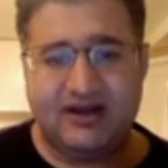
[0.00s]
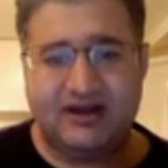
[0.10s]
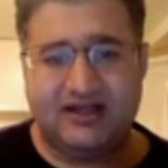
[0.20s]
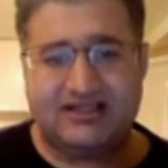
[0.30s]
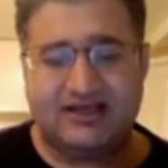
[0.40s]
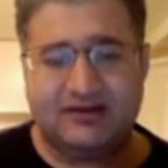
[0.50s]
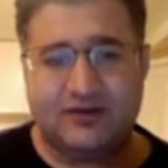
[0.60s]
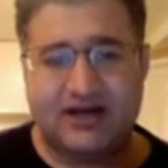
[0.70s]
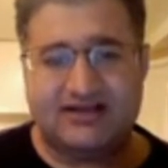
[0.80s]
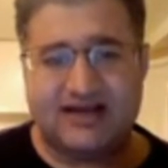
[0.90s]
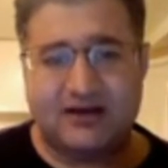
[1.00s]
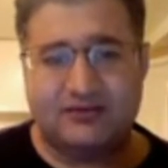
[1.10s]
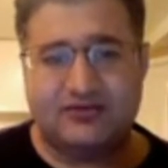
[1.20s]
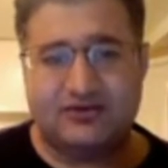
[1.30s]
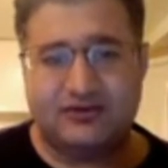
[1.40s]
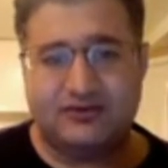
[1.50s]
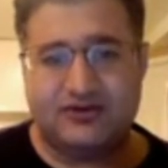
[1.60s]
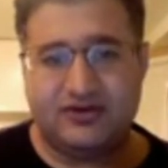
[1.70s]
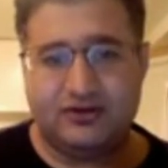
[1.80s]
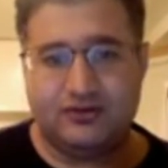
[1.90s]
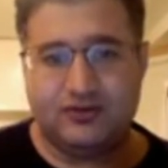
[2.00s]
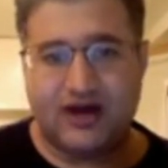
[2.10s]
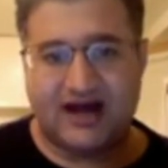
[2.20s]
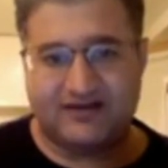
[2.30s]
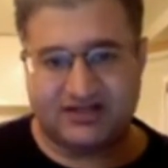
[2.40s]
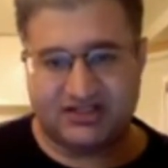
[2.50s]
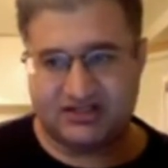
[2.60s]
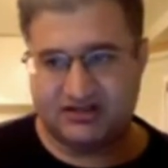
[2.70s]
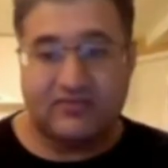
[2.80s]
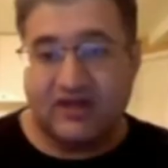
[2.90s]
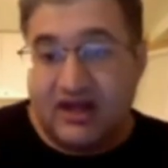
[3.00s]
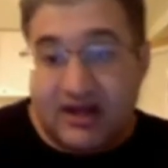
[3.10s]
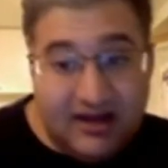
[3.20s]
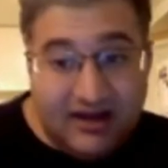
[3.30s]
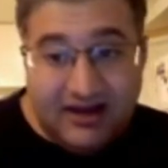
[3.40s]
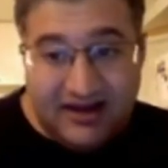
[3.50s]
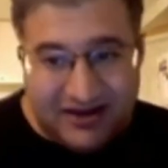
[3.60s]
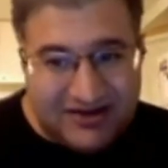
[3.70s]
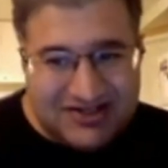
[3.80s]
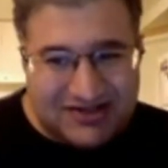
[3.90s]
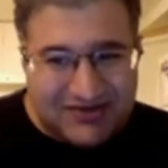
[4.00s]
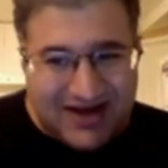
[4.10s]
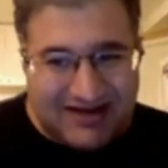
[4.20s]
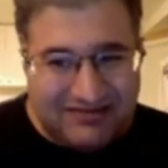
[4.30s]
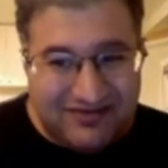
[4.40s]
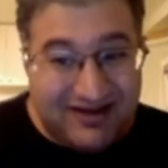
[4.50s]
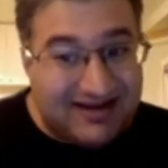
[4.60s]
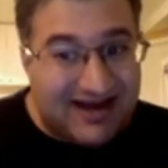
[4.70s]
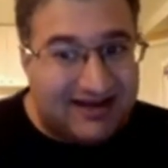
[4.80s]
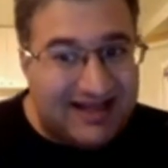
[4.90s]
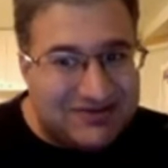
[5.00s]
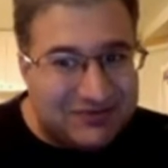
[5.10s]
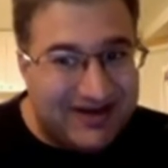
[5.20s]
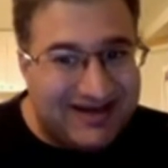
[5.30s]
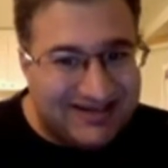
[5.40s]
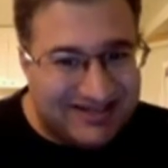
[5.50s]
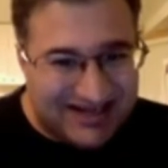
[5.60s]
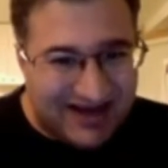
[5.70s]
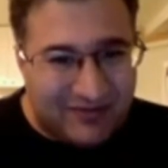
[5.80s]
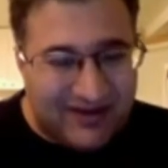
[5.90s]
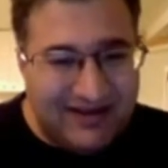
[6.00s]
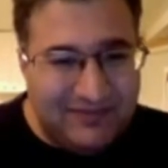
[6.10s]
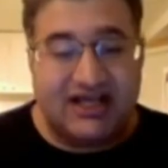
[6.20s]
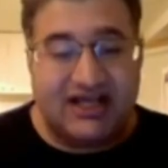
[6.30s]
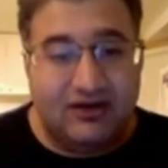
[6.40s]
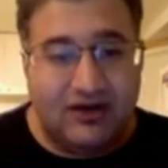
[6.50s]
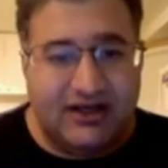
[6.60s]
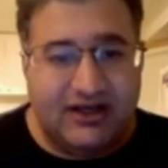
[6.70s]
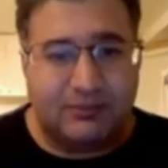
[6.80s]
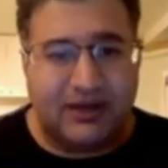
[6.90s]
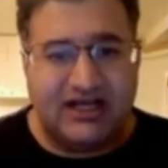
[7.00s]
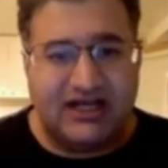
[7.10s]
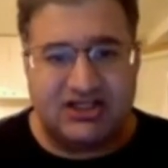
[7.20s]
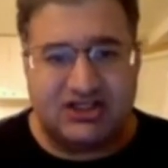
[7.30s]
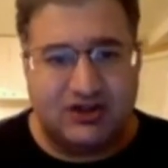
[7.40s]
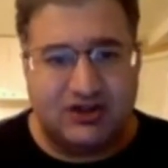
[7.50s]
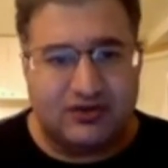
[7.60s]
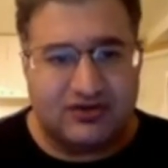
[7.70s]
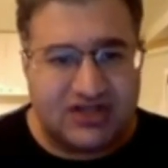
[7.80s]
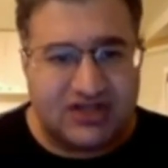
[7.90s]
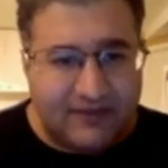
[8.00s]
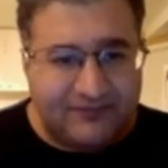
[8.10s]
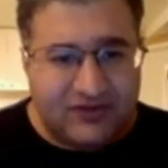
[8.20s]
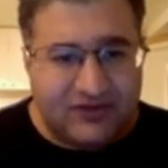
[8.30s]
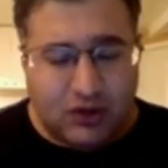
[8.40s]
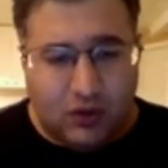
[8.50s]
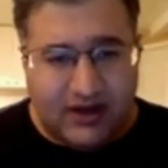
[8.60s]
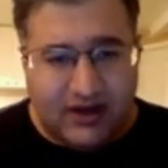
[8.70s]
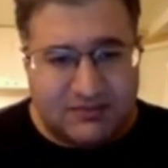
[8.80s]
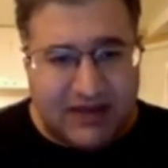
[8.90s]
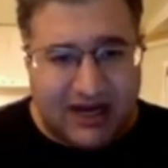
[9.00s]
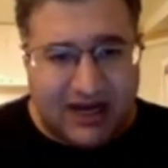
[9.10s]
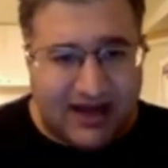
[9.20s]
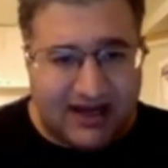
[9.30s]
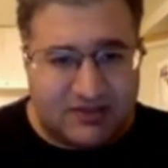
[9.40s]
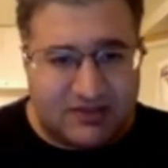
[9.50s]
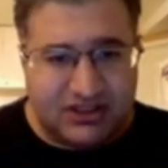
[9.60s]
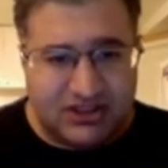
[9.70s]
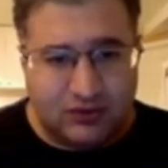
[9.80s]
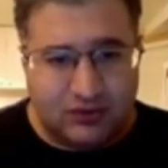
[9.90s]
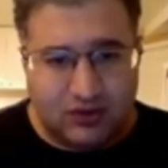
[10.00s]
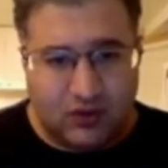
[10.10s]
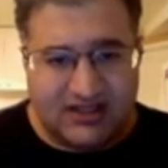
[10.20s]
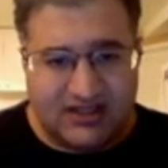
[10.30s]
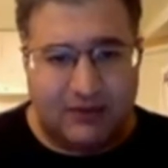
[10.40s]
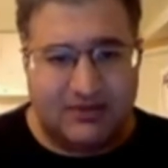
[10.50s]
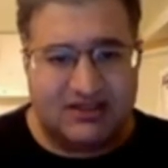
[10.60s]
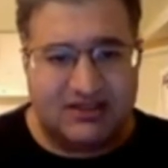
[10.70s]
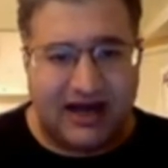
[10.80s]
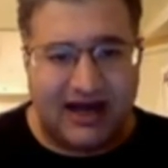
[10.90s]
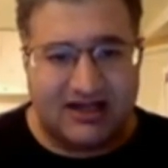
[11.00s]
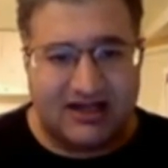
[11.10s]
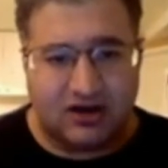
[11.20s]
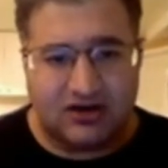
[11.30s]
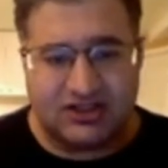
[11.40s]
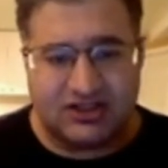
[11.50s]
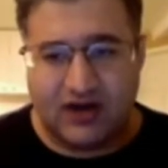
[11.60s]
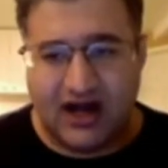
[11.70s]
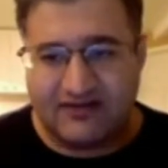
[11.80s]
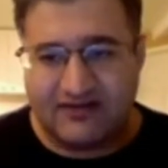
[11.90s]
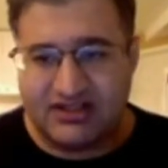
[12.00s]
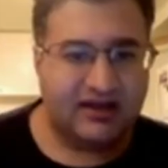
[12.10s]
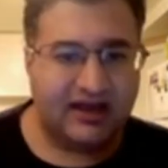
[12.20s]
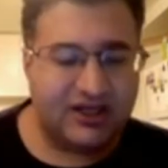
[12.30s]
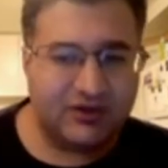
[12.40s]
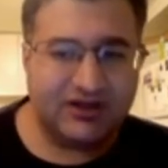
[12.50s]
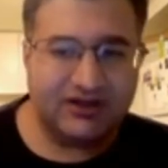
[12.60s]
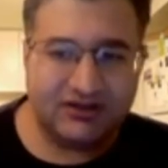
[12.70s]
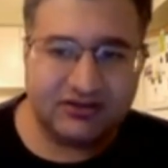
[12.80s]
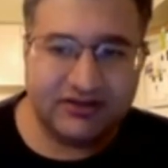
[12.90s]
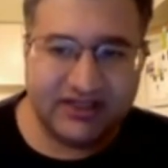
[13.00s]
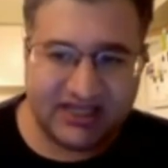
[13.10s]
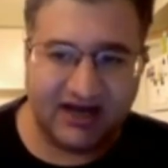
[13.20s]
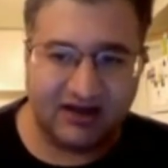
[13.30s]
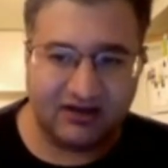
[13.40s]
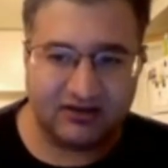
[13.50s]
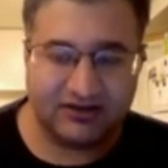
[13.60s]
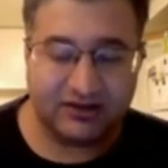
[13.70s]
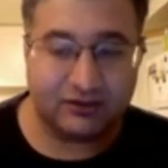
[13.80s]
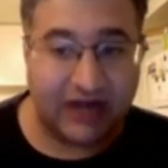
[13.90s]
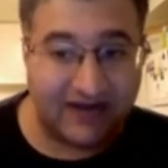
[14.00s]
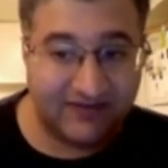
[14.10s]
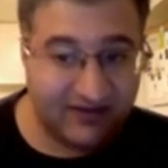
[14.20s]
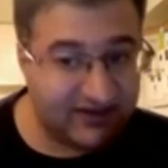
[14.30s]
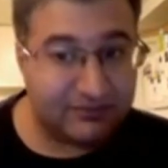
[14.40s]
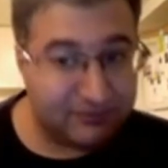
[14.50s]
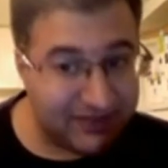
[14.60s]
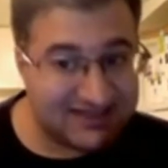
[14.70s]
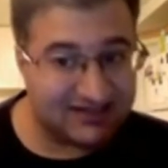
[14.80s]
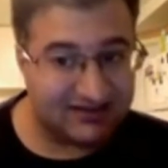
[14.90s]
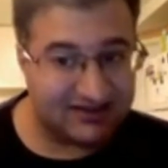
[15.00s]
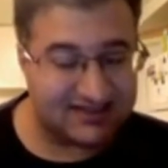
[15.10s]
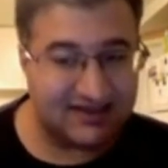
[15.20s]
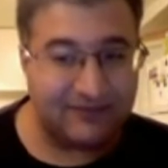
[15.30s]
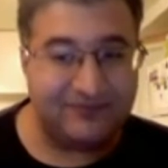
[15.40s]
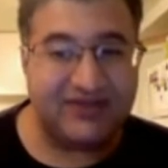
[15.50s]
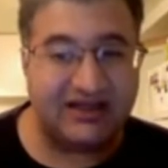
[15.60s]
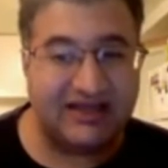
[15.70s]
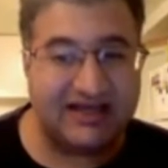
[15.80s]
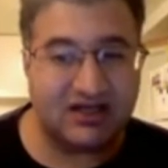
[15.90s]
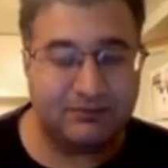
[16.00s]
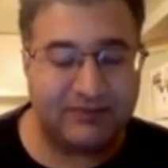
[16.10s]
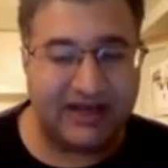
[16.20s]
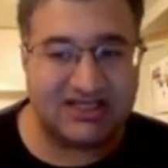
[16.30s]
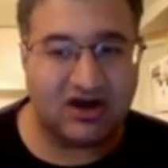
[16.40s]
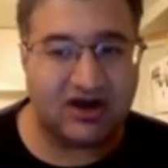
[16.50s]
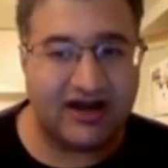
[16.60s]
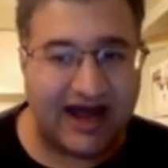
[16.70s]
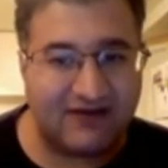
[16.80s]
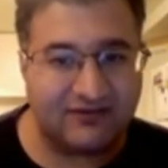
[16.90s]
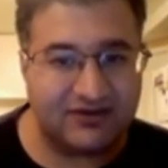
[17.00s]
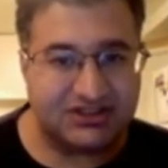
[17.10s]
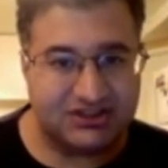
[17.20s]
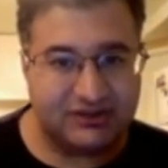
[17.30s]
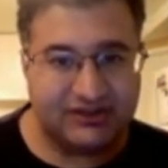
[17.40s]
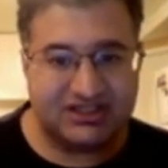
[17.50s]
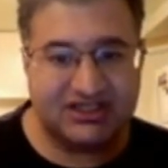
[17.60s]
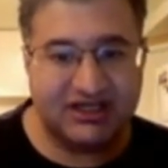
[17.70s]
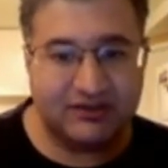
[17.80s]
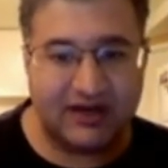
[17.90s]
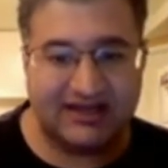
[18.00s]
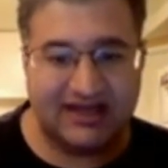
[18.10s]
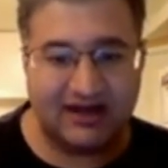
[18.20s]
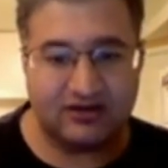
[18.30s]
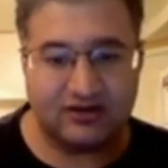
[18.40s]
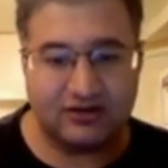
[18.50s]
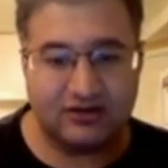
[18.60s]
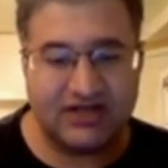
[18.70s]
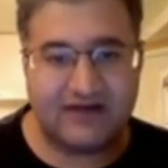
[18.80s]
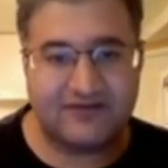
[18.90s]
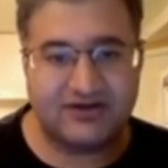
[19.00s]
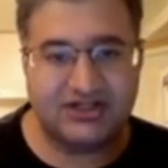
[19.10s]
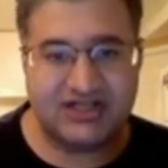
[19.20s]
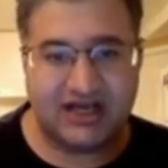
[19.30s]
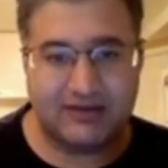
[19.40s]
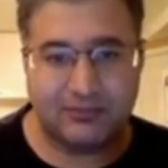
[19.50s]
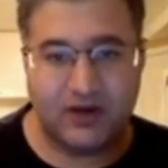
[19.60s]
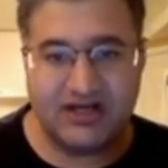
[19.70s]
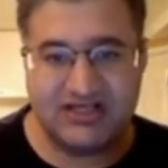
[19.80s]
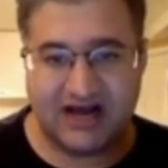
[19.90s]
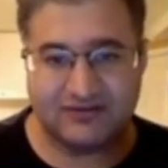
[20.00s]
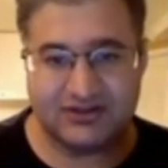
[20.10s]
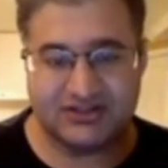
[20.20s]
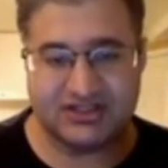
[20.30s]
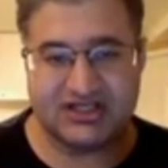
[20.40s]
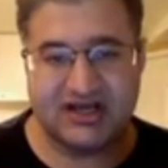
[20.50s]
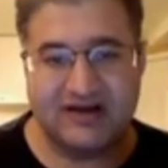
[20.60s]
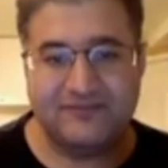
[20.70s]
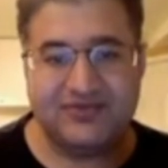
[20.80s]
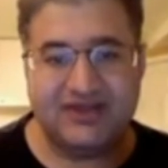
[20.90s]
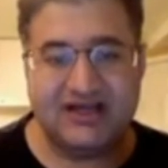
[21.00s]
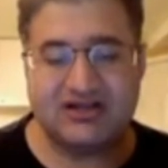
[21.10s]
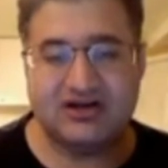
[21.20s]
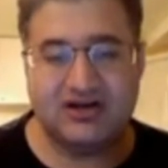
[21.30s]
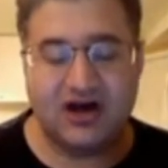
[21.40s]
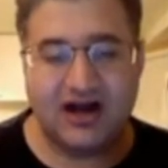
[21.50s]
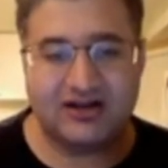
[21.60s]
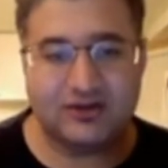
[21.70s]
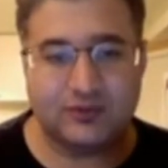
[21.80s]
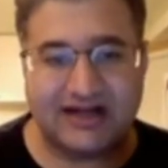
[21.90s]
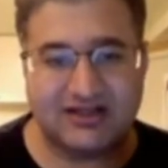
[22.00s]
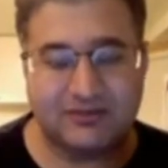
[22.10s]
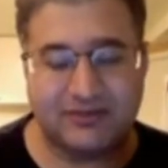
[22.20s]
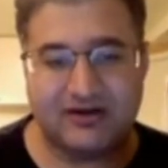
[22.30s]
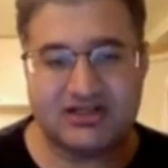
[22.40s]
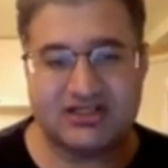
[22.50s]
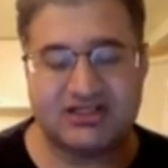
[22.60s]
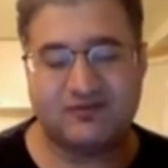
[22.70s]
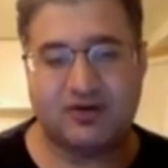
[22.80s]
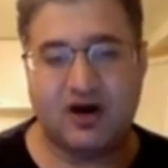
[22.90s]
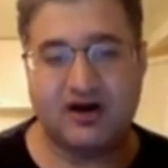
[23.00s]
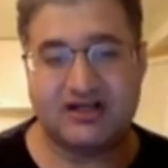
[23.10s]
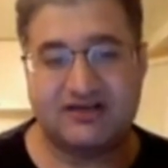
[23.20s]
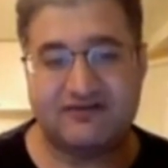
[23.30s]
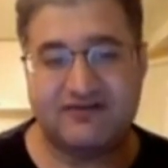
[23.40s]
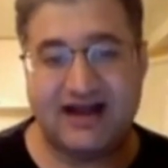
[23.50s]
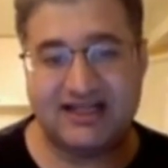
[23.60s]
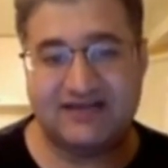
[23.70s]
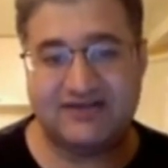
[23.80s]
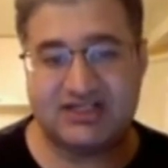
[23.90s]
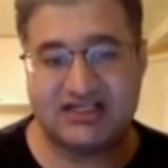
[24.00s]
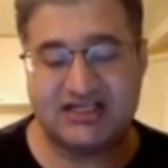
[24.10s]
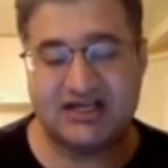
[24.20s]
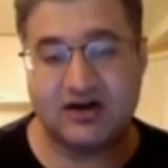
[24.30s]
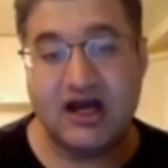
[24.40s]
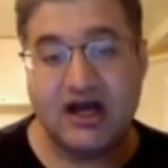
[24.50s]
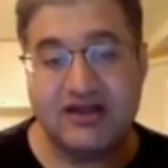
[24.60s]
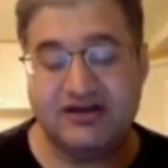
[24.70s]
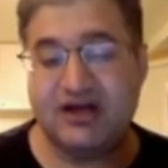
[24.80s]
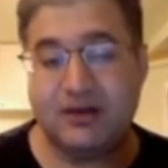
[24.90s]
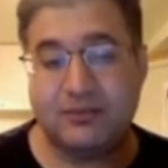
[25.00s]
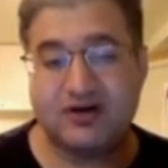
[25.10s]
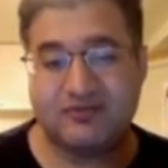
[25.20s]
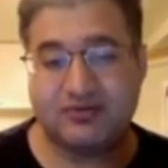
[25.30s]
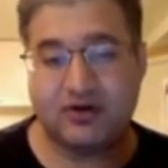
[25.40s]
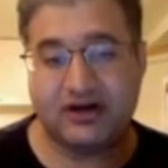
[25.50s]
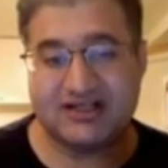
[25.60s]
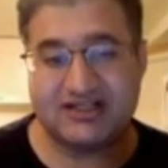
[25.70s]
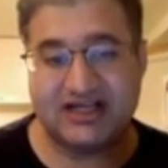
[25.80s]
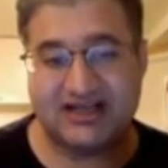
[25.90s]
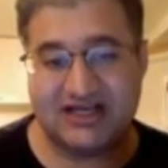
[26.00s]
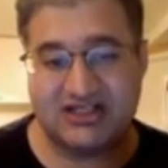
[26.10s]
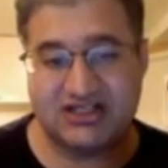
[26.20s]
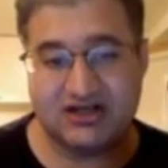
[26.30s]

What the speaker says: let's get right down to the graphs. Here's a graph. Now let's read it, shall we? Take a look here. Bikes and scooters. Toys, backpacks, preschool toys, helmets and pads, arts and crafts. And you can literally tell, the graph even admits to this, that these are based on averages. You can see it right there. Girls' averages and boys' averages. These are not direct comparisons of products. In fact, it even says here the number of products they tested.